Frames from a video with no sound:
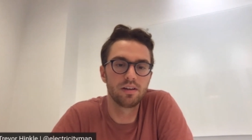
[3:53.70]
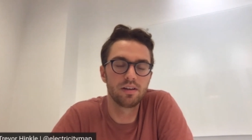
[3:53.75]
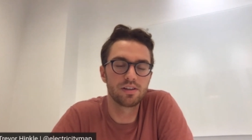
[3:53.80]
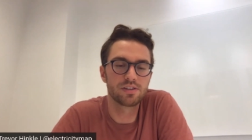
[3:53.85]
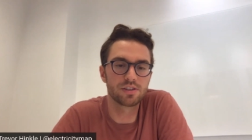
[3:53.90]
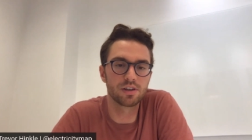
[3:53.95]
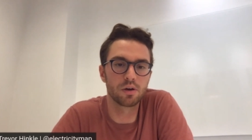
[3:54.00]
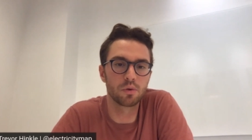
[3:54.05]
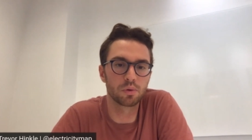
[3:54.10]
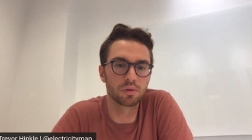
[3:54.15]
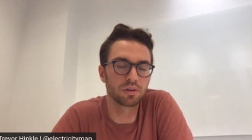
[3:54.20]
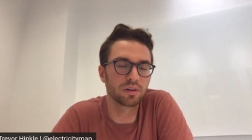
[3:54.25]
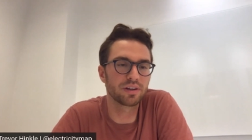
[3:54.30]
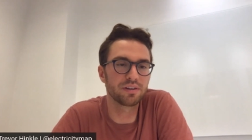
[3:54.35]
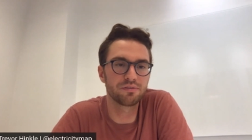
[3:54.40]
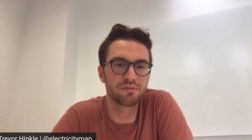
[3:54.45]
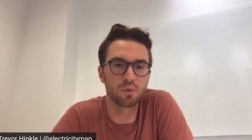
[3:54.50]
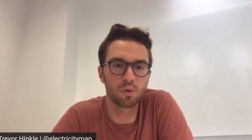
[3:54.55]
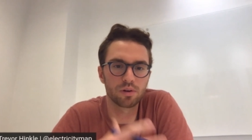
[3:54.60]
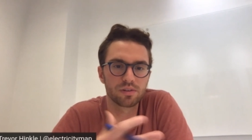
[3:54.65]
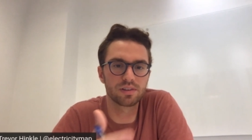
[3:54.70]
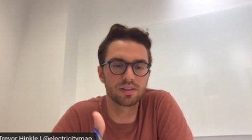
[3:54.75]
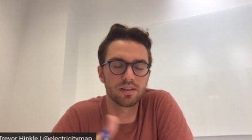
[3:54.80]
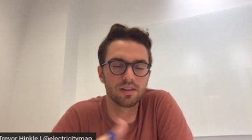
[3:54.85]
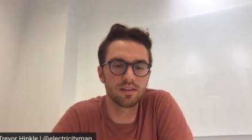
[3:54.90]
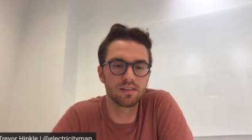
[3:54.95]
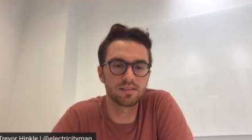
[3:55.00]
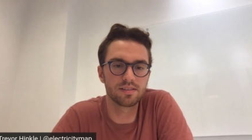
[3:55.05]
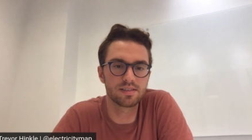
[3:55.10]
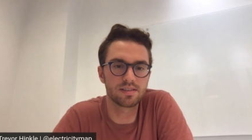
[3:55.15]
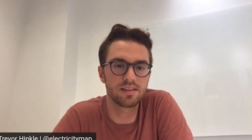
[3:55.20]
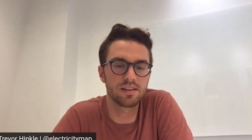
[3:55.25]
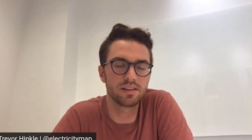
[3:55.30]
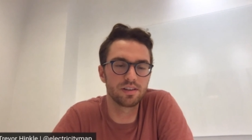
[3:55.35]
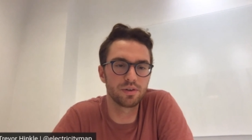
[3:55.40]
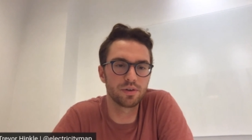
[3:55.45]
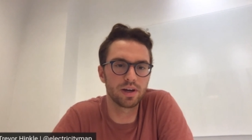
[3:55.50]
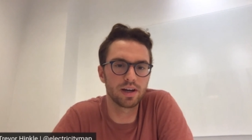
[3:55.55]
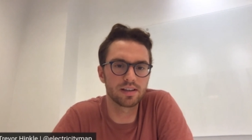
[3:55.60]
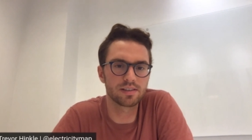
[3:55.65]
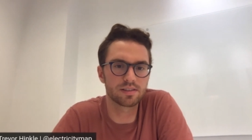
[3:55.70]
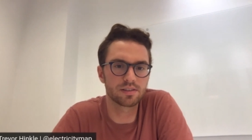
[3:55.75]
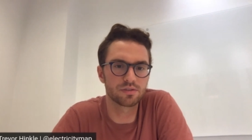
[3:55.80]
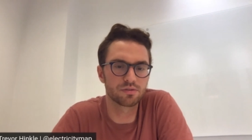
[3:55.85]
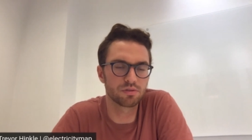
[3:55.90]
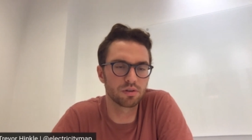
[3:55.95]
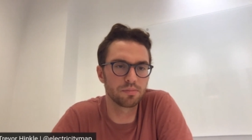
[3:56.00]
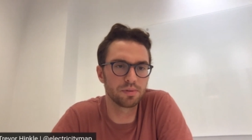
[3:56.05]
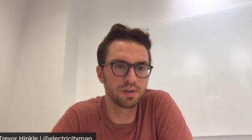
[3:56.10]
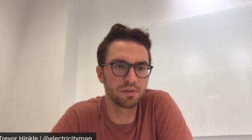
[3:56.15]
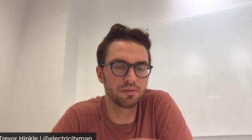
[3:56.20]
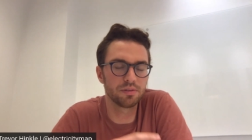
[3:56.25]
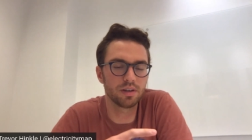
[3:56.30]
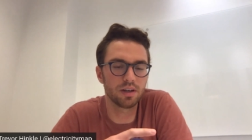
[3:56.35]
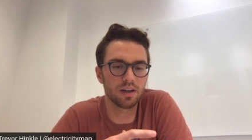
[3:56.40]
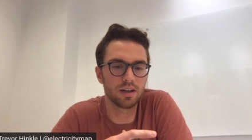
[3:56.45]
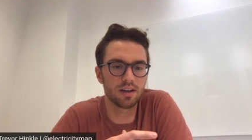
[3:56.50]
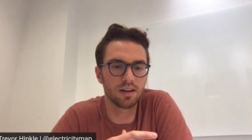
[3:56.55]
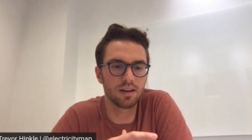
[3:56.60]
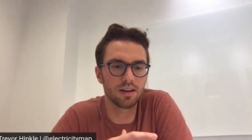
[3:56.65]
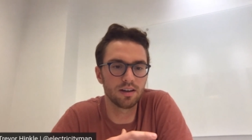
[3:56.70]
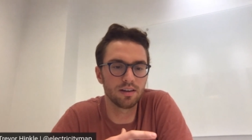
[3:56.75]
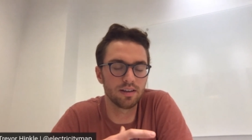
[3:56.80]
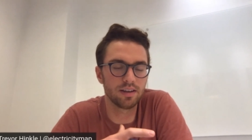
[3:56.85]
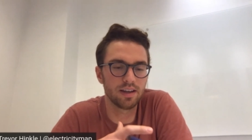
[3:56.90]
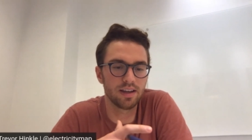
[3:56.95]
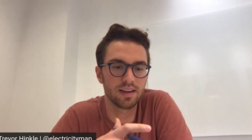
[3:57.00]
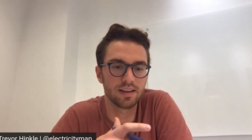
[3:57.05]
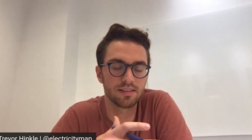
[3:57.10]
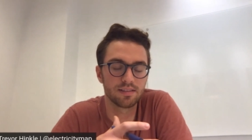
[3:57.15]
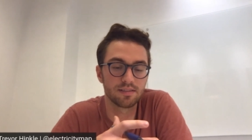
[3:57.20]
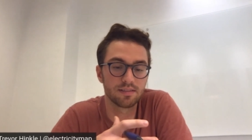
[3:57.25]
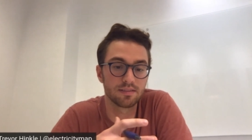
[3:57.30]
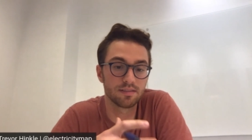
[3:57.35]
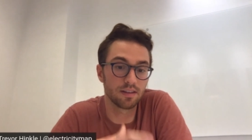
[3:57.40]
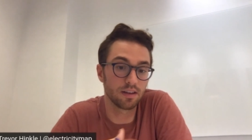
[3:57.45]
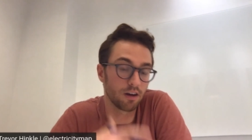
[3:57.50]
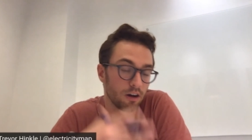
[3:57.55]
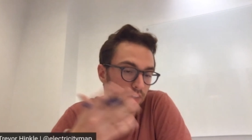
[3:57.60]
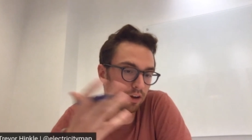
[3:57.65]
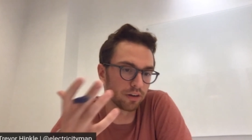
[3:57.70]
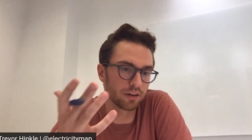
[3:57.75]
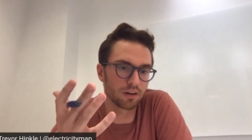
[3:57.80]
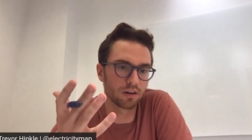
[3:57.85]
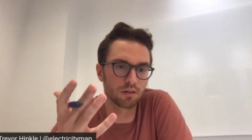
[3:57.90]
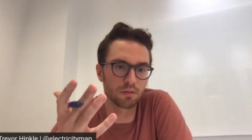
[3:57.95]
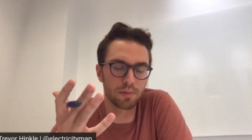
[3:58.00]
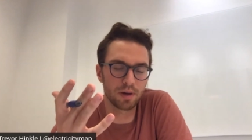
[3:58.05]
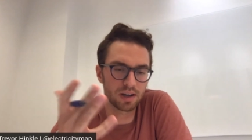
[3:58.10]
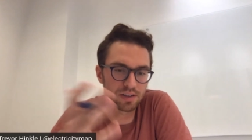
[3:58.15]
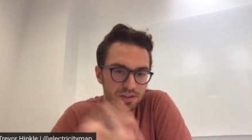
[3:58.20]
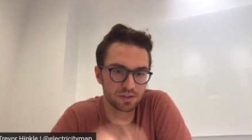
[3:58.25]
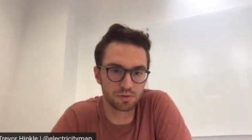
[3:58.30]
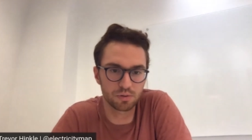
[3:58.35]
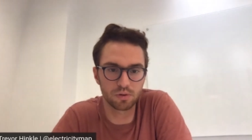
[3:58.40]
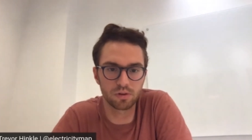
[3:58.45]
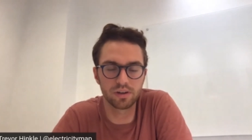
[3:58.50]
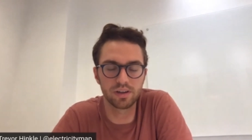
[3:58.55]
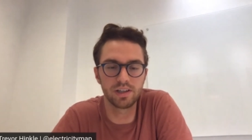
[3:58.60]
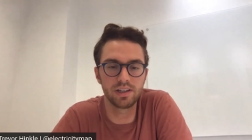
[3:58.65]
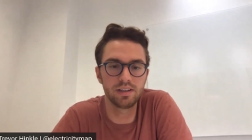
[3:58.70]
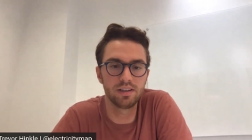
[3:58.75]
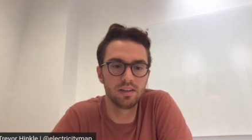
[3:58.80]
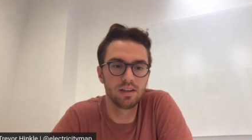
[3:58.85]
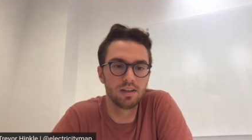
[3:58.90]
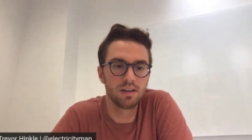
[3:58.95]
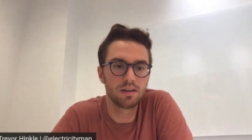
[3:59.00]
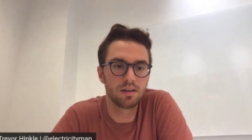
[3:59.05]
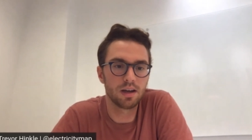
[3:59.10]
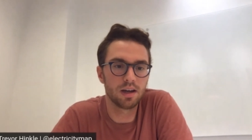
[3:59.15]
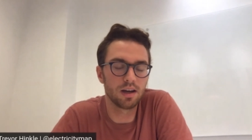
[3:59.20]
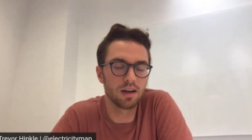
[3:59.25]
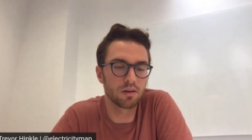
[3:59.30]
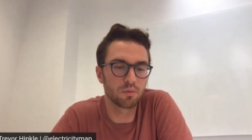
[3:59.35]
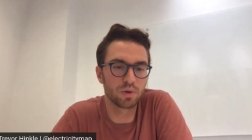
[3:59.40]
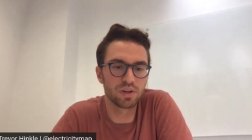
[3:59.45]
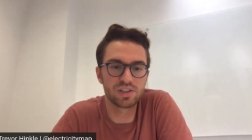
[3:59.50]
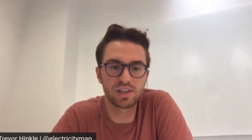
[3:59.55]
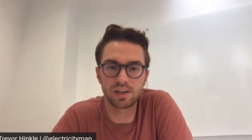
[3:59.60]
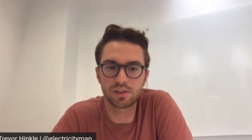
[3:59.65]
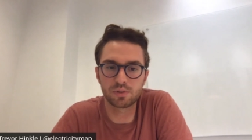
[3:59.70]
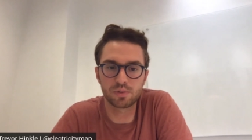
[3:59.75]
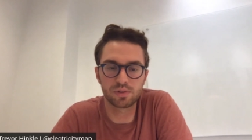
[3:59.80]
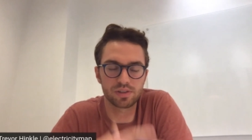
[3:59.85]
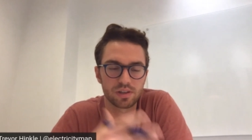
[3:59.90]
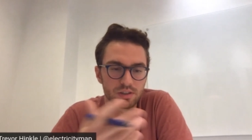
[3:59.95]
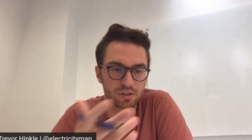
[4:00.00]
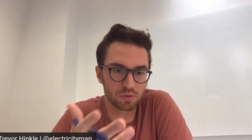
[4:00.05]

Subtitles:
So we're looking forward to seeing you guys contribute and on our repository. Reach out to us on